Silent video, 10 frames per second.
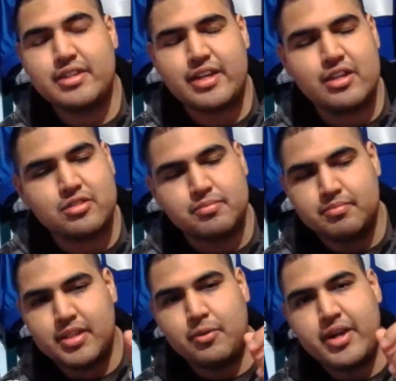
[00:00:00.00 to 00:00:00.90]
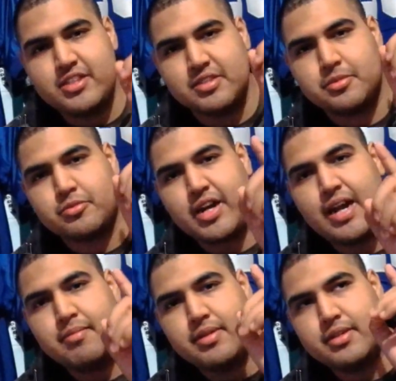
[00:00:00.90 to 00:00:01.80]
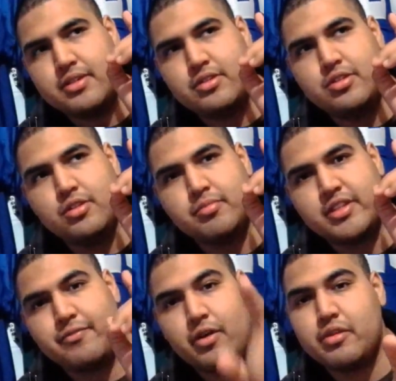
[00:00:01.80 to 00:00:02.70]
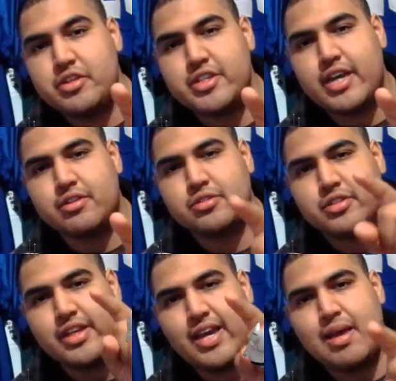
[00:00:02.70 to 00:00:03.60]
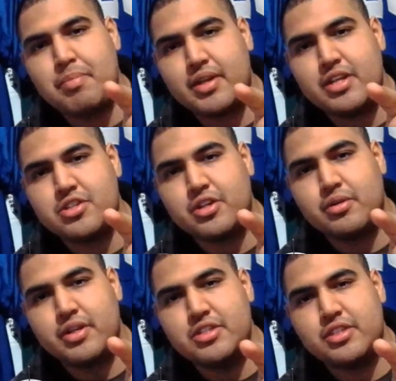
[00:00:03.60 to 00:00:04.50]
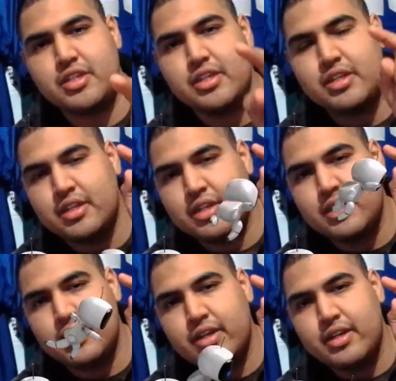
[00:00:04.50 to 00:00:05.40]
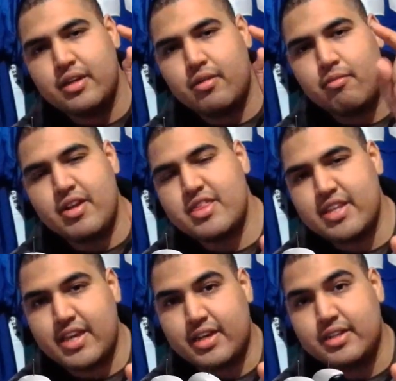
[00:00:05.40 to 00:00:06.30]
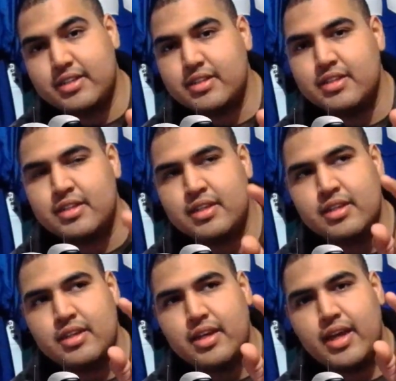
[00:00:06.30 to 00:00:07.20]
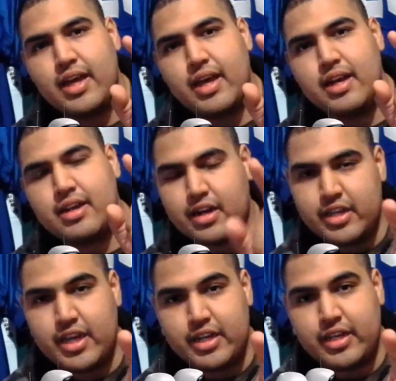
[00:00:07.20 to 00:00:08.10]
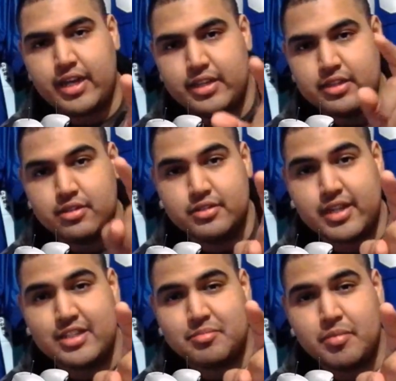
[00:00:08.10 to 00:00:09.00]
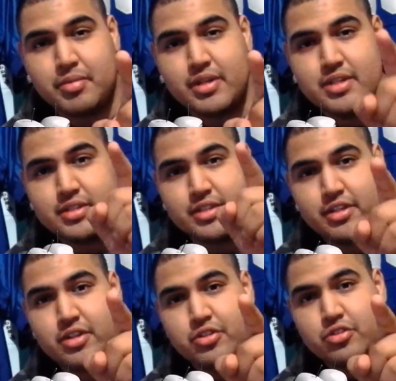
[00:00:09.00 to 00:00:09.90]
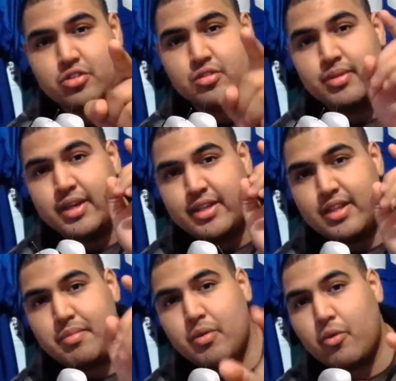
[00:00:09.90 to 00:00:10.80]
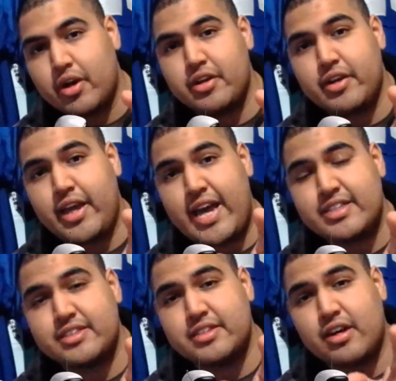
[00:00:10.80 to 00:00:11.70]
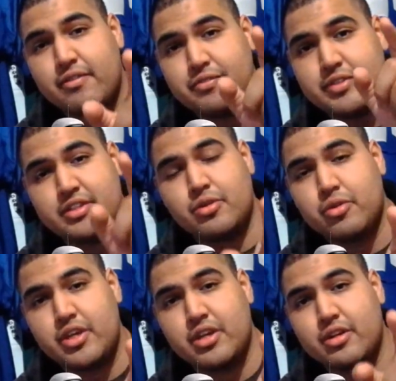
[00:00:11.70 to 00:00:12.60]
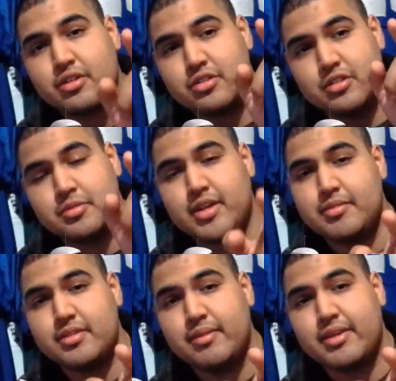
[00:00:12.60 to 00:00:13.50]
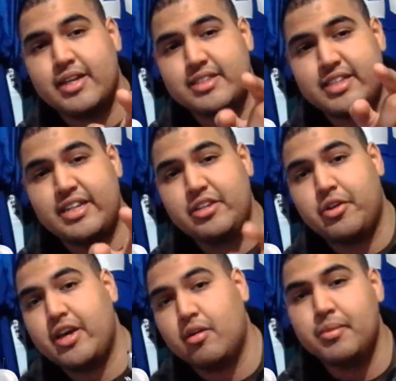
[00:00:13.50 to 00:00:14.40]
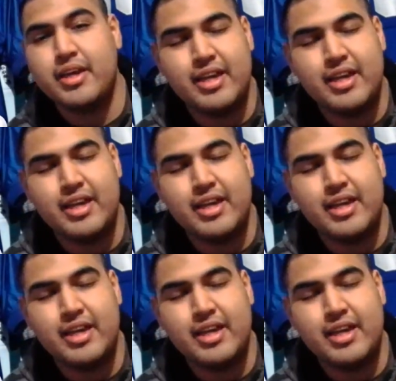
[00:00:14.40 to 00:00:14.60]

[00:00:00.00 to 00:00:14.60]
And also, by the way, subscribe to the following channels Epic Ninja Girl HD, Rehthea, and N0dy88. Those guys are my buddies here on YouTube. They've been working their asses off this whole year. So subscribe to them, guys, because they need your help.